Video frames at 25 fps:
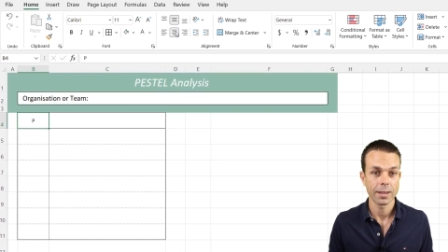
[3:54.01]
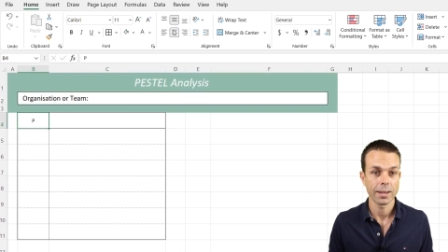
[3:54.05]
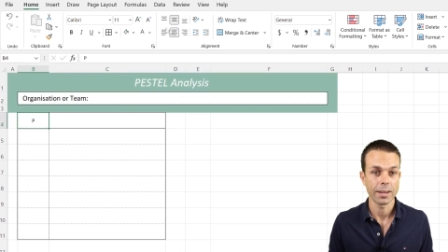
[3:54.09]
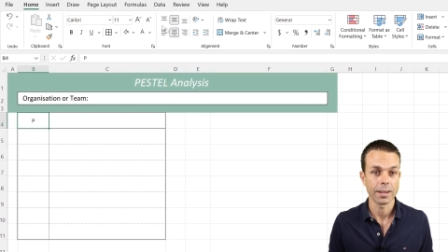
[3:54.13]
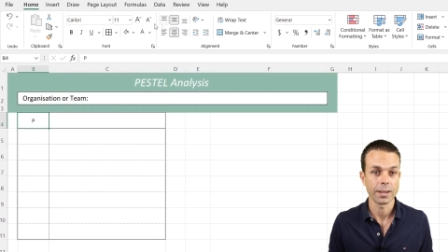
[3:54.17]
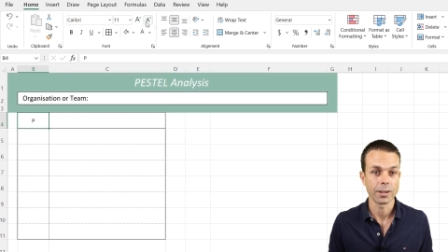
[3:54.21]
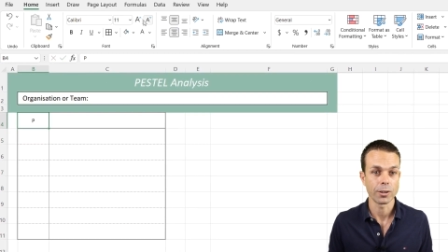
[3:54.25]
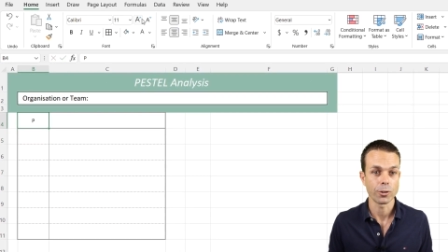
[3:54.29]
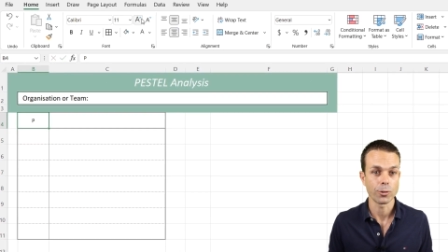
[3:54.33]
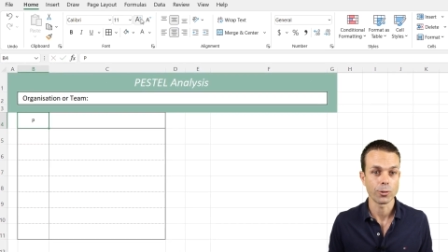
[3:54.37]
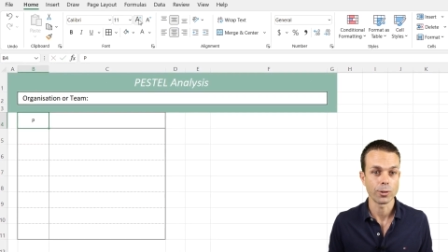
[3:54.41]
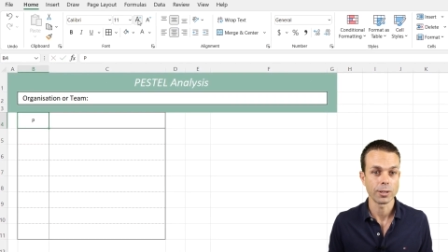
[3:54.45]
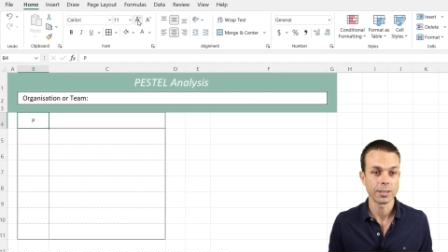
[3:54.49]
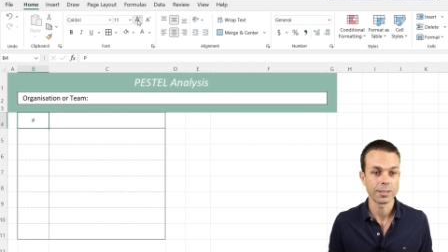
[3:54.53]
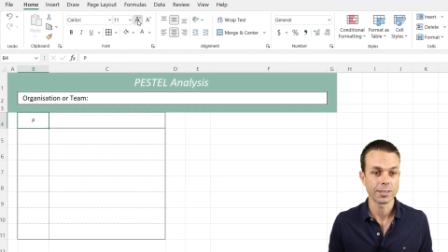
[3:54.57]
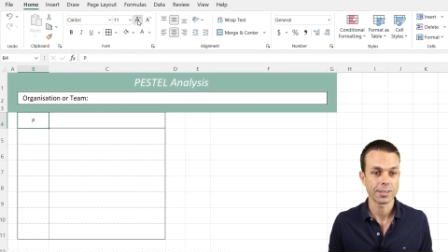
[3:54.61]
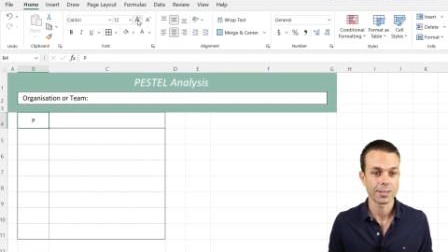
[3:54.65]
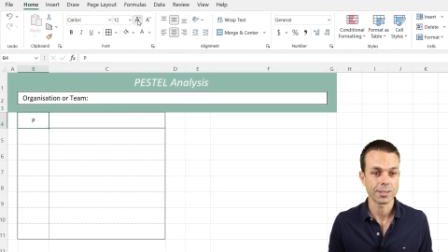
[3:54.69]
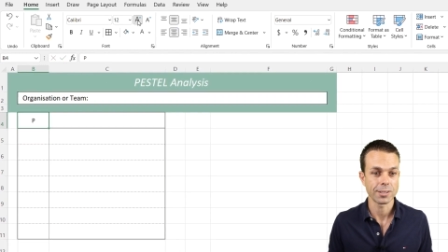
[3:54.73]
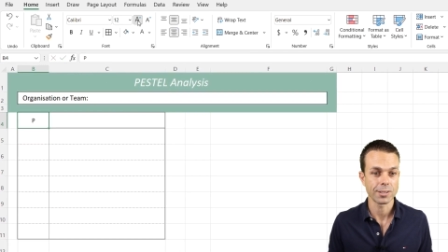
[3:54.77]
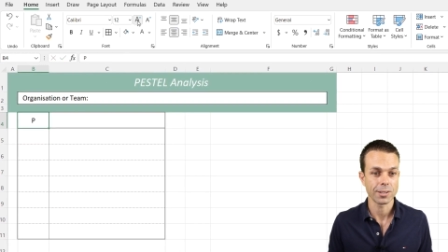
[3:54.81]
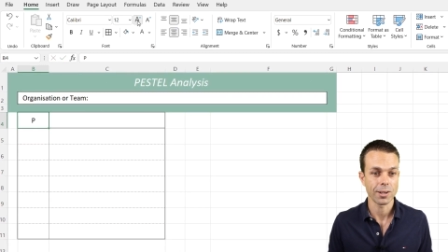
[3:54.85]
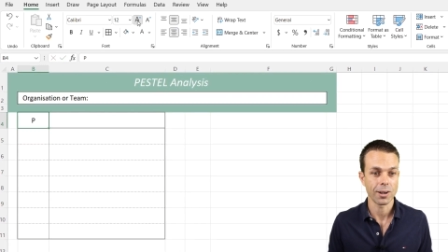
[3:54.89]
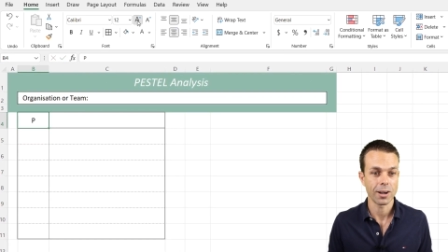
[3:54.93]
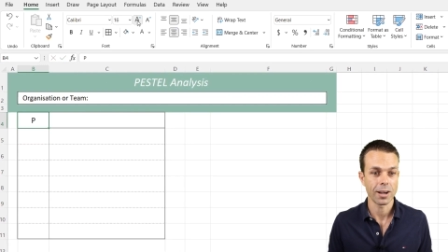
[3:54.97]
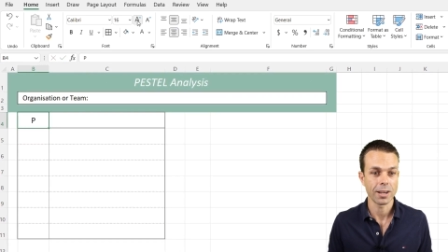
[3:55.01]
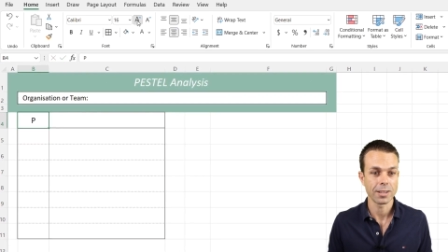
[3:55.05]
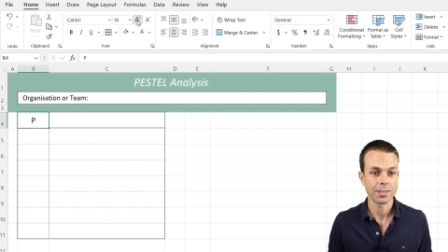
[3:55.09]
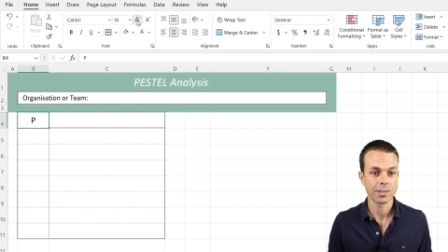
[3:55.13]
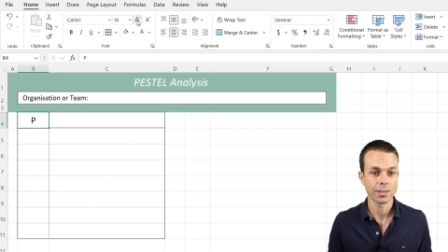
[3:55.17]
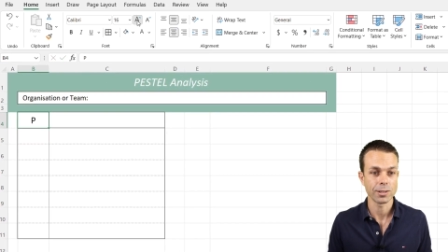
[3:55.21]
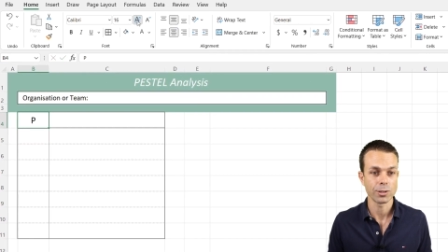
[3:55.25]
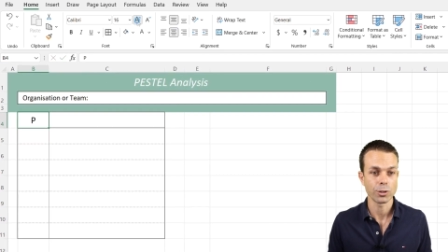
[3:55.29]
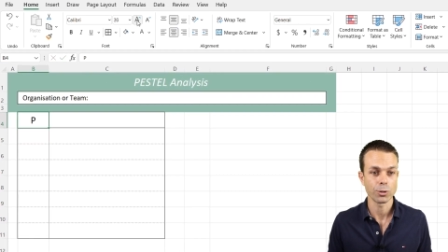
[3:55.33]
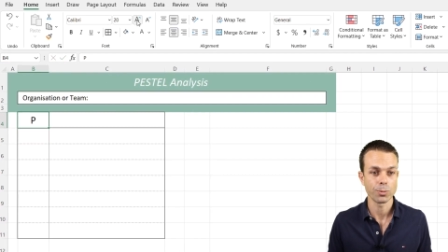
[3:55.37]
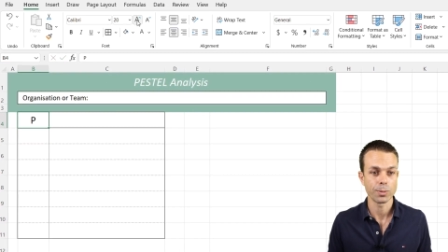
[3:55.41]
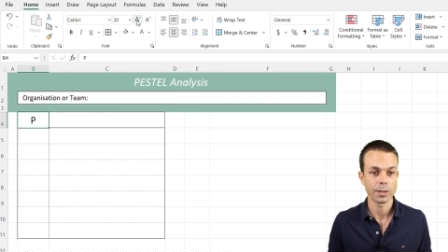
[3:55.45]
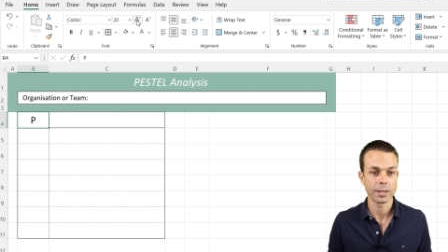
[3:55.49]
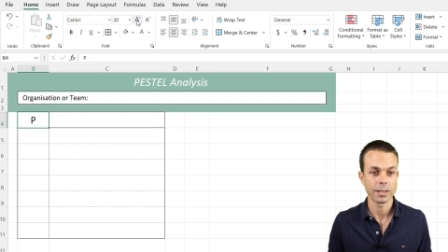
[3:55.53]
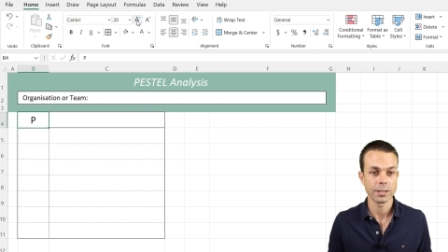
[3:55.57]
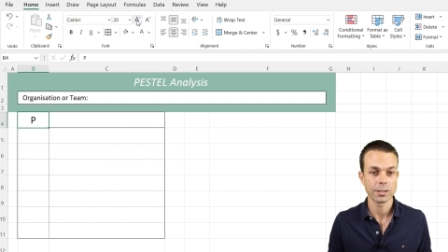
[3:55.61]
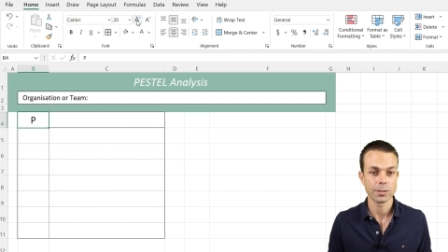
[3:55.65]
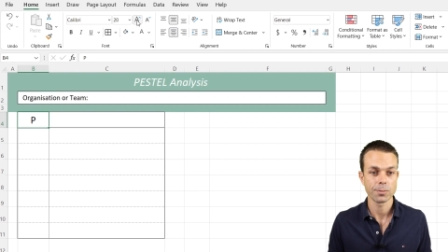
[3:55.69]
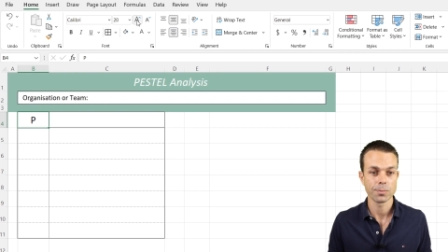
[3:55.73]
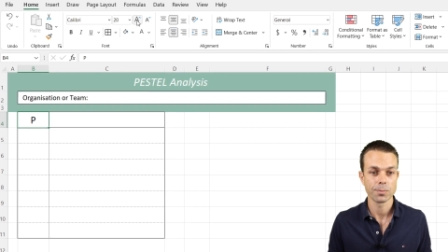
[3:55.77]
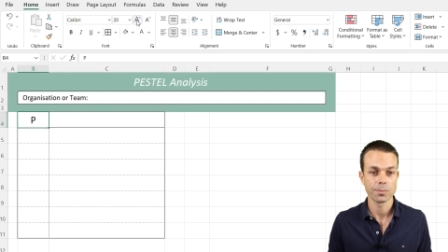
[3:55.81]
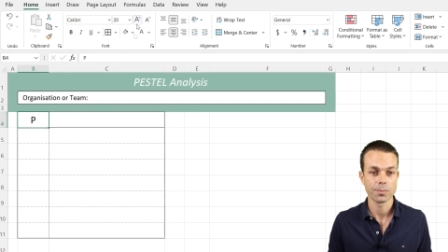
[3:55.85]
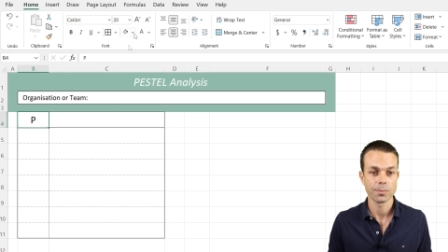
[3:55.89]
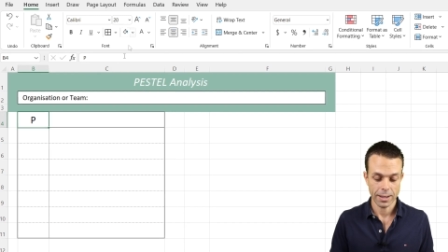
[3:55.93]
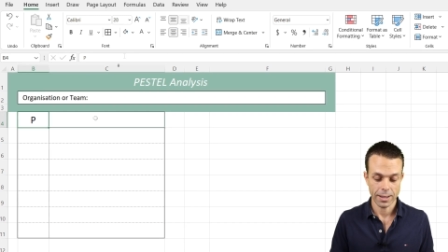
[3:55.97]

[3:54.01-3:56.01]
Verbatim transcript: Increase the size a little bit.